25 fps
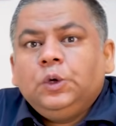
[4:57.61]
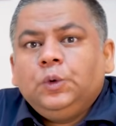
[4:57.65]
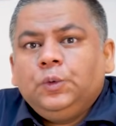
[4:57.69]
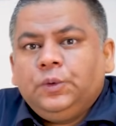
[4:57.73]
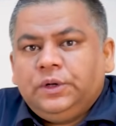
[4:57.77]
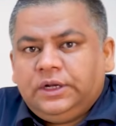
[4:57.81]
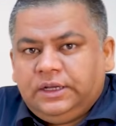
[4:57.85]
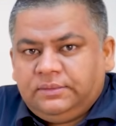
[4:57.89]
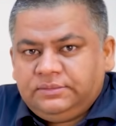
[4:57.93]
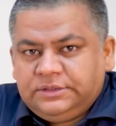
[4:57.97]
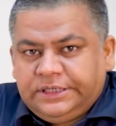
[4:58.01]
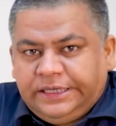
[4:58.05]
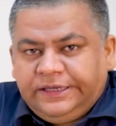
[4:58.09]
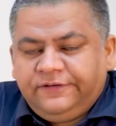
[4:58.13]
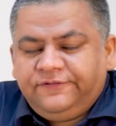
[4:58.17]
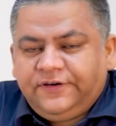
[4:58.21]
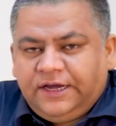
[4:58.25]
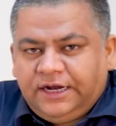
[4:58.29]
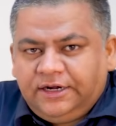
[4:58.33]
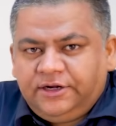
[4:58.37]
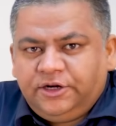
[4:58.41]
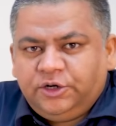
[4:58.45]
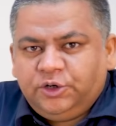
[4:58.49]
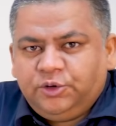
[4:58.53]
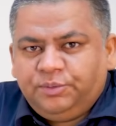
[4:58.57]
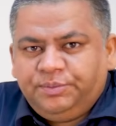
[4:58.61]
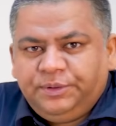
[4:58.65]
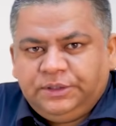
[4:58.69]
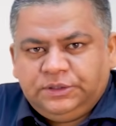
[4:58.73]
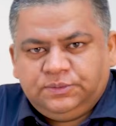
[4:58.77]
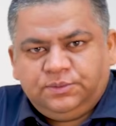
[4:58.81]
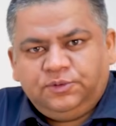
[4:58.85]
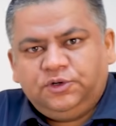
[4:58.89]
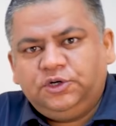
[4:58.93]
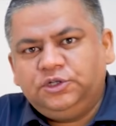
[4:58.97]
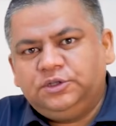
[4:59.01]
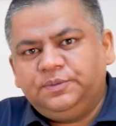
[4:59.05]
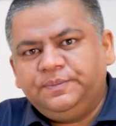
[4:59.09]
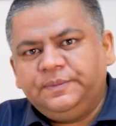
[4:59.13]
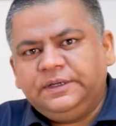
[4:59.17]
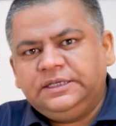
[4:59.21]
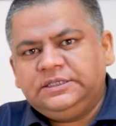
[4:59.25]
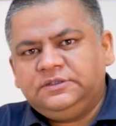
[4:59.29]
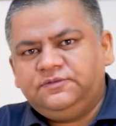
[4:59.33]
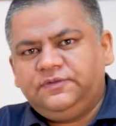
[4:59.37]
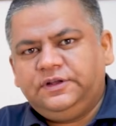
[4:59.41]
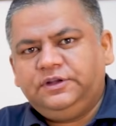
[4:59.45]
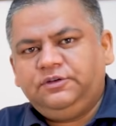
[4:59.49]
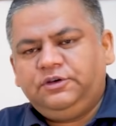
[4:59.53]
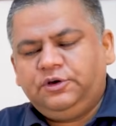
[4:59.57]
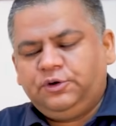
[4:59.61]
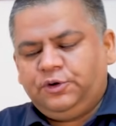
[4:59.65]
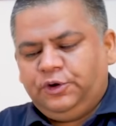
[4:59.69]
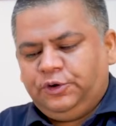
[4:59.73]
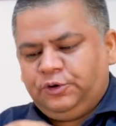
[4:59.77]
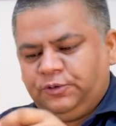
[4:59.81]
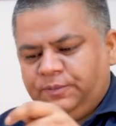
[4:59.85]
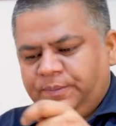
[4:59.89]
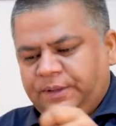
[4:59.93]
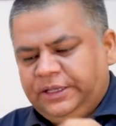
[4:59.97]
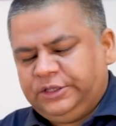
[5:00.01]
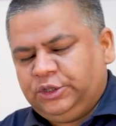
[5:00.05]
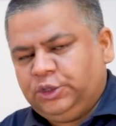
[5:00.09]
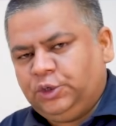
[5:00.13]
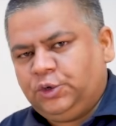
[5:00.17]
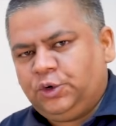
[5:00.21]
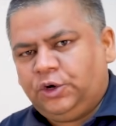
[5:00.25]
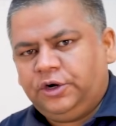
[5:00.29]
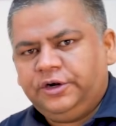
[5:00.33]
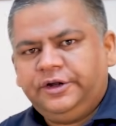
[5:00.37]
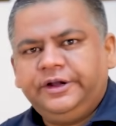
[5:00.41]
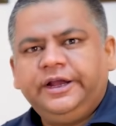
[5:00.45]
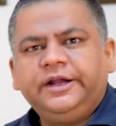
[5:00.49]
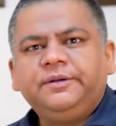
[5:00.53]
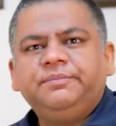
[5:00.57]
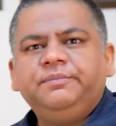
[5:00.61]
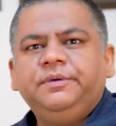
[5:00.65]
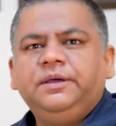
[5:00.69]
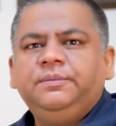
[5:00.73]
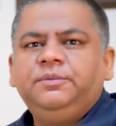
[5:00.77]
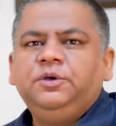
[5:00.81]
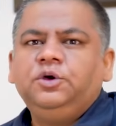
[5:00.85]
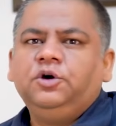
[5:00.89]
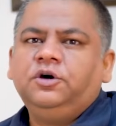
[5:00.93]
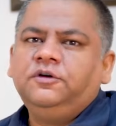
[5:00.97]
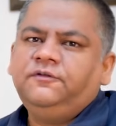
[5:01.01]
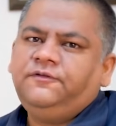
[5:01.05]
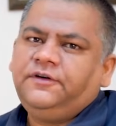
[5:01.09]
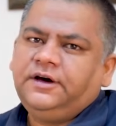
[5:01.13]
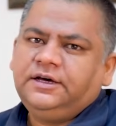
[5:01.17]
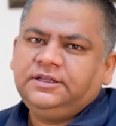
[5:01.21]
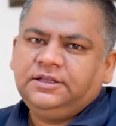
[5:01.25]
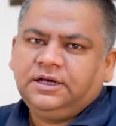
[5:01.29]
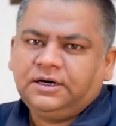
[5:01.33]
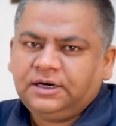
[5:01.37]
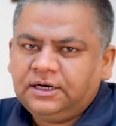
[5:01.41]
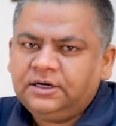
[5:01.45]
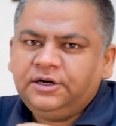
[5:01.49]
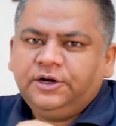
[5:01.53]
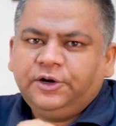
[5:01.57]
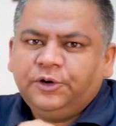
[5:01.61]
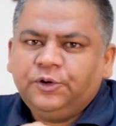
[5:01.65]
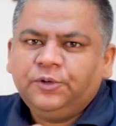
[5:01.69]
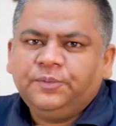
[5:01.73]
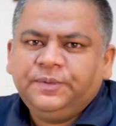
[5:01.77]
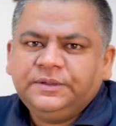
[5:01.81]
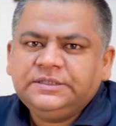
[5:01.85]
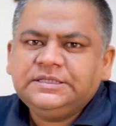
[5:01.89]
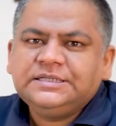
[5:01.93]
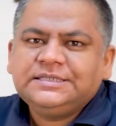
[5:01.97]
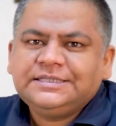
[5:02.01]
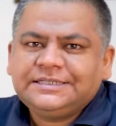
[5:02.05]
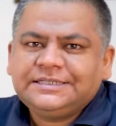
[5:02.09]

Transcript: When I'm saying 500 rupees worth means when you are going to make the contract, maybe on 500 rupees